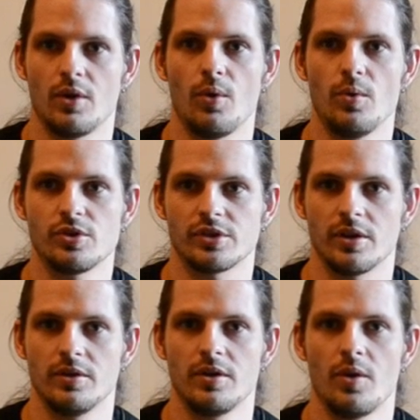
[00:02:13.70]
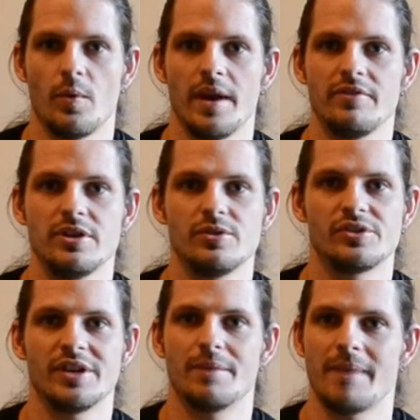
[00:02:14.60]
Also, whenever you
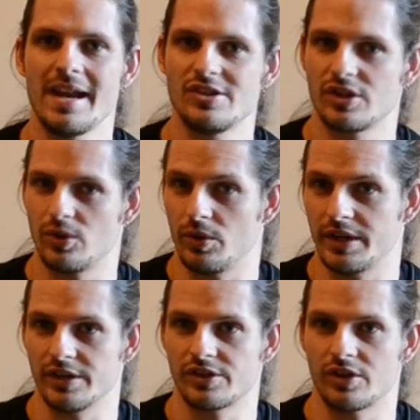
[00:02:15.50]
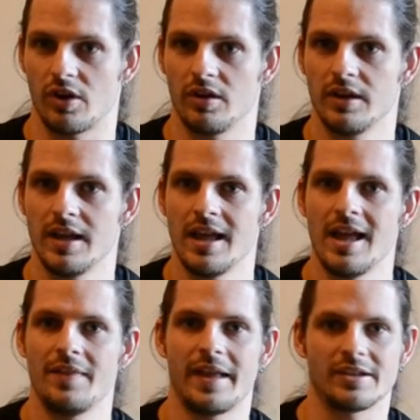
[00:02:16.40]
see a major chord in a song,
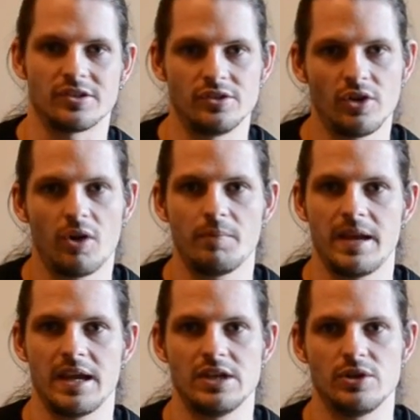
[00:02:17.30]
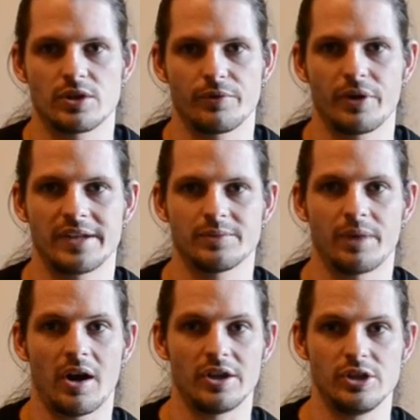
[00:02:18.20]
that does not mean you can write a
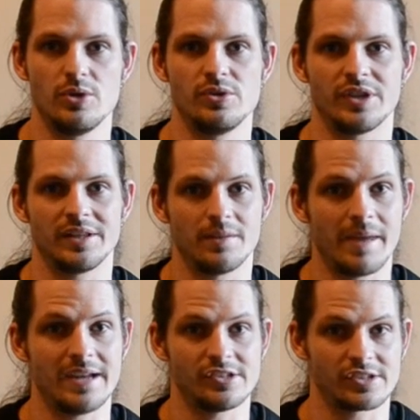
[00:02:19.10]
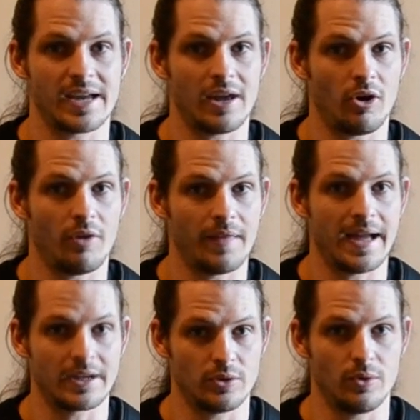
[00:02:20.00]
part using the major scale on
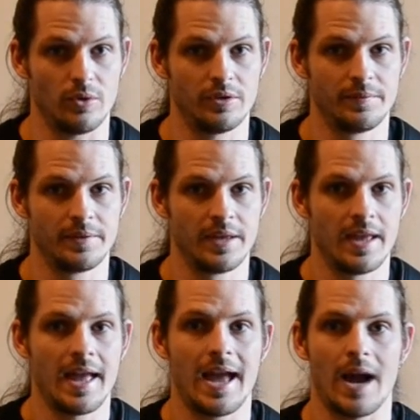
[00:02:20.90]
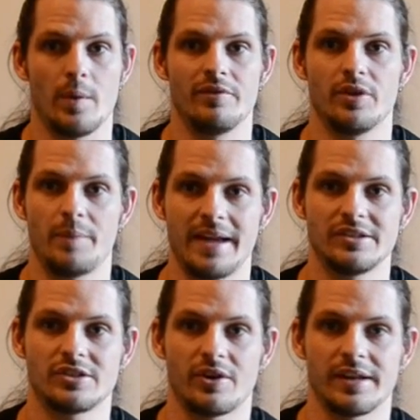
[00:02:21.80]
that chord. However, the
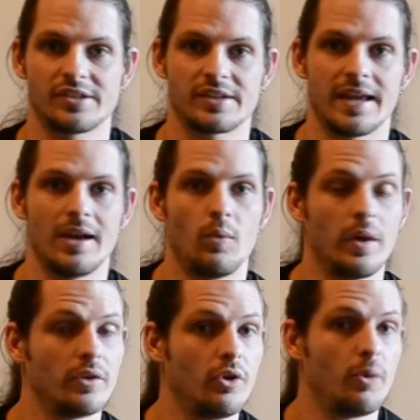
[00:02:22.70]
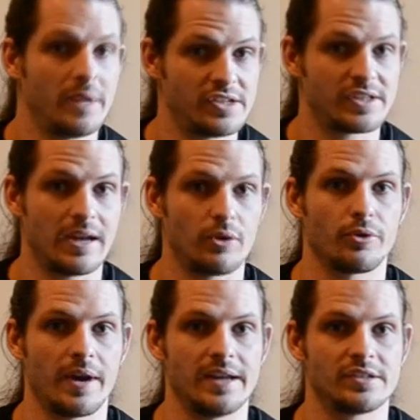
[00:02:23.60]
pentatonic scale will normally sound
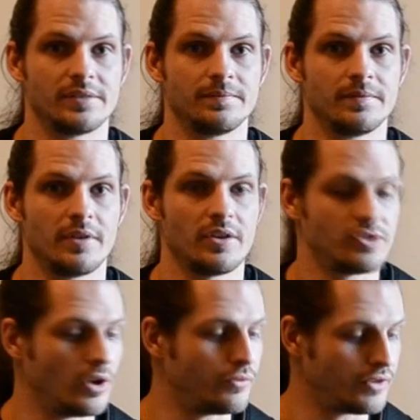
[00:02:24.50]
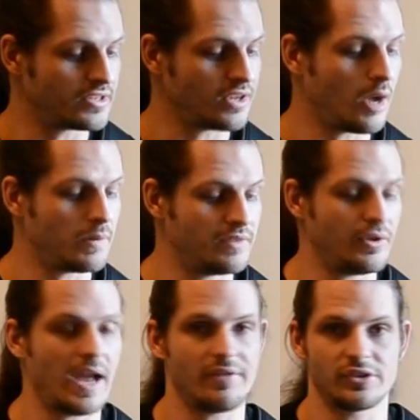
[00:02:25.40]
great. So for example, if
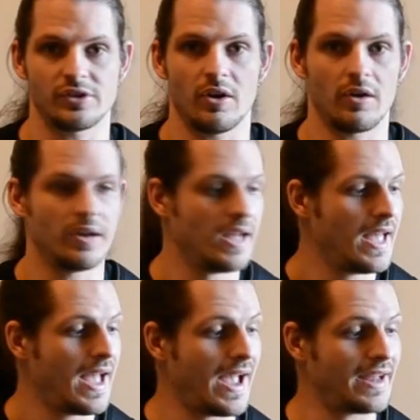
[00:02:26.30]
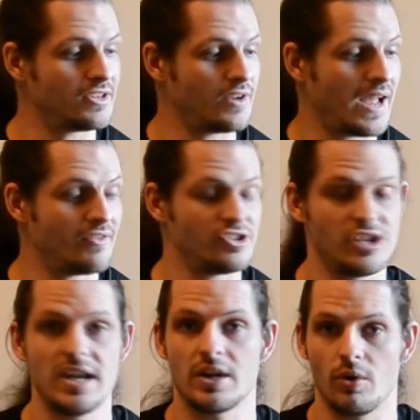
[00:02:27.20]
you have a song and you have a
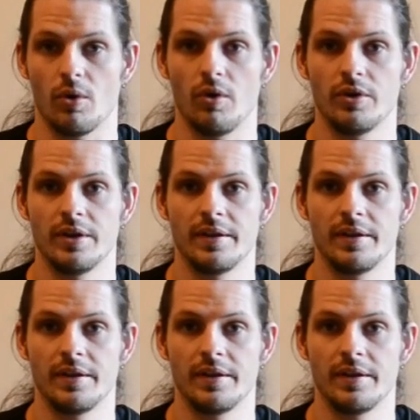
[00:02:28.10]
G chord